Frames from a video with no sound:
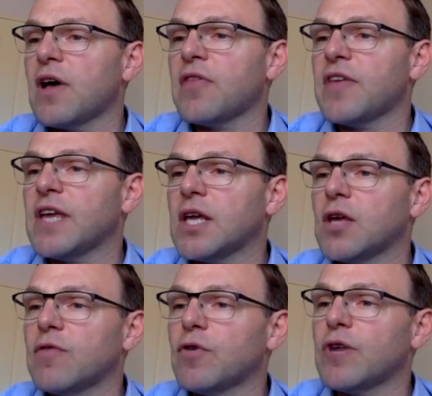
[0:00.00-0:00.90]
I think
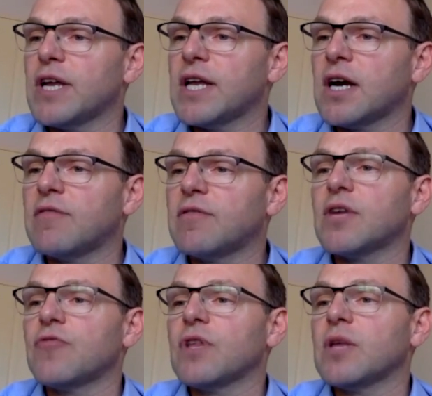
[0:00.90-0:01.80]
you've already covered
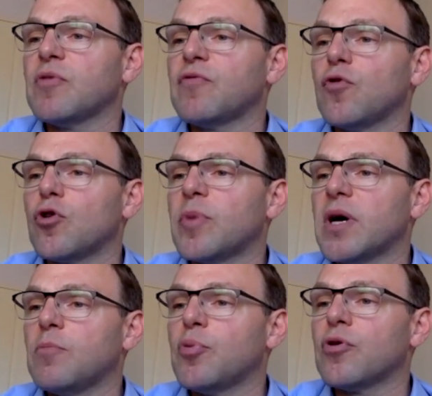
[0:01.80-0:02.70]
it really before,
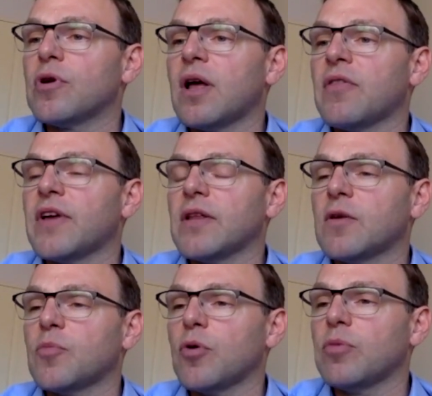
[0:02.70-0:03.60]
but important, I think,
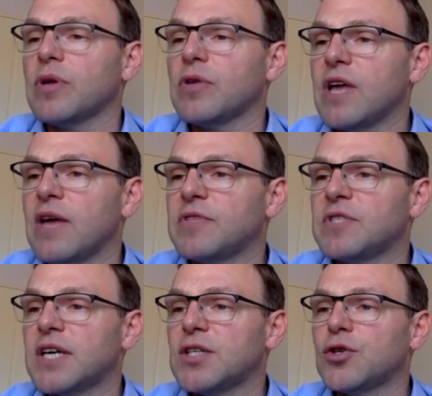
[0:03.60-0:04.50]
to probably
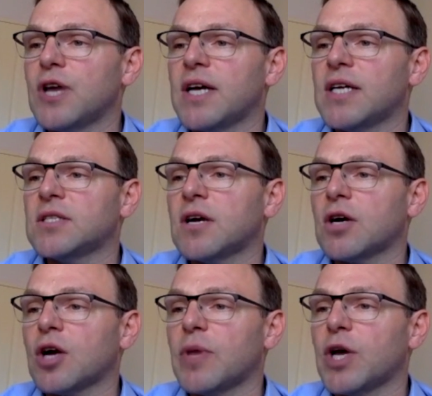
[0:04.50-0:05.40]
re-emphasize. Should I
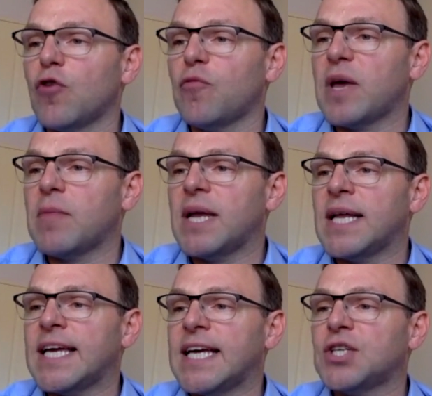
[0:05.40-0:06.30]
start coming off my
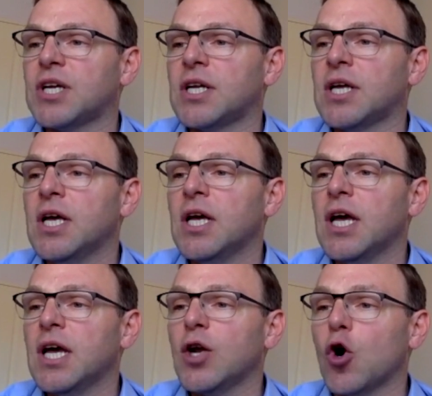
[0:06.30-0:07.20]
medication
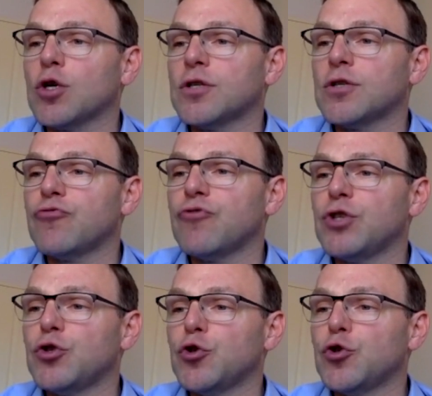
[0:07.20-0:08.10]
in order to
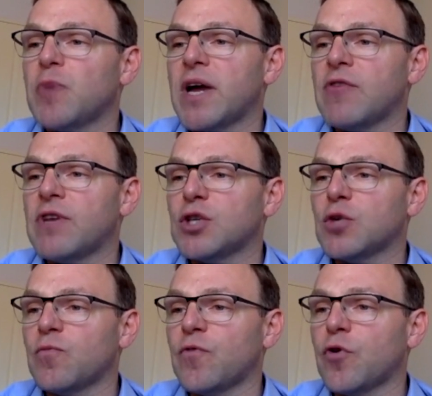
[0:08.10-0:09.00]
reduce my risk
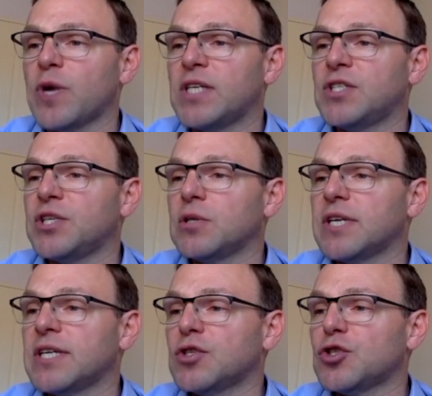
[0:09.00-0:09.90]
for when
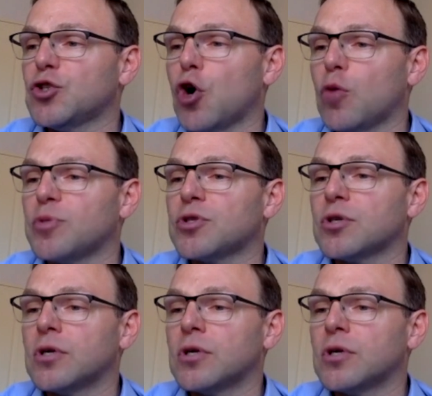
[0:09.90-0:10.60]
shielding stops?